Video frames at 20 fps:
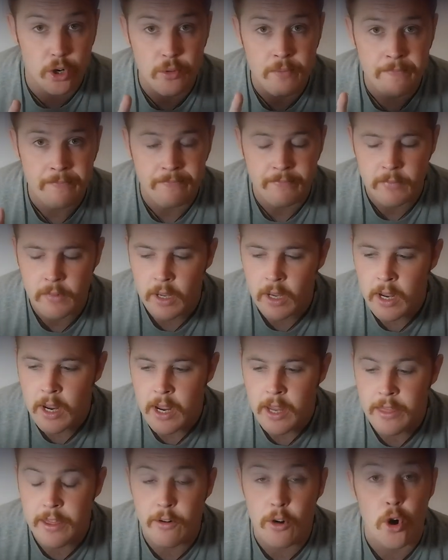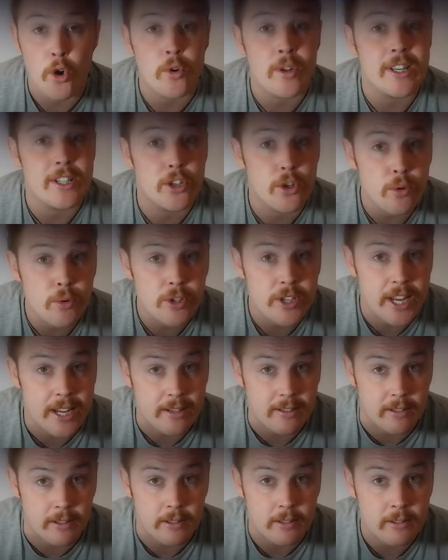two, there are only two
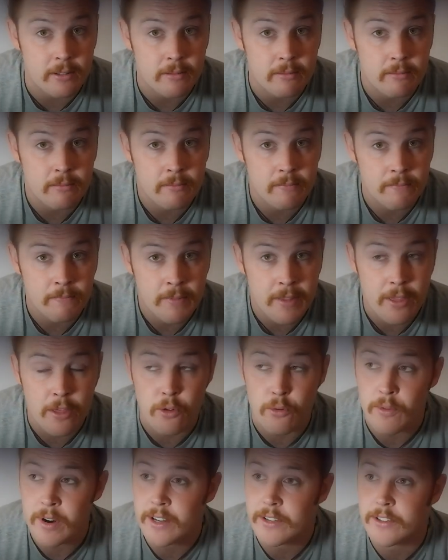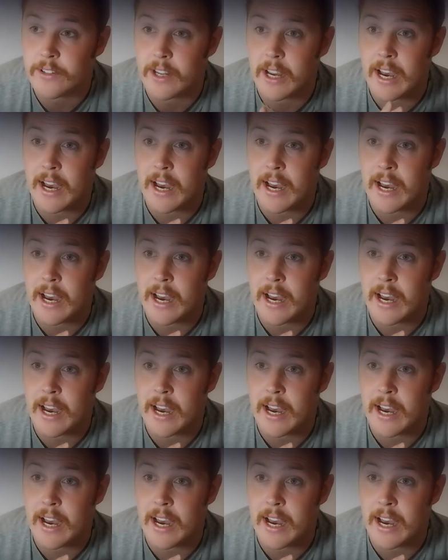sexes. The rest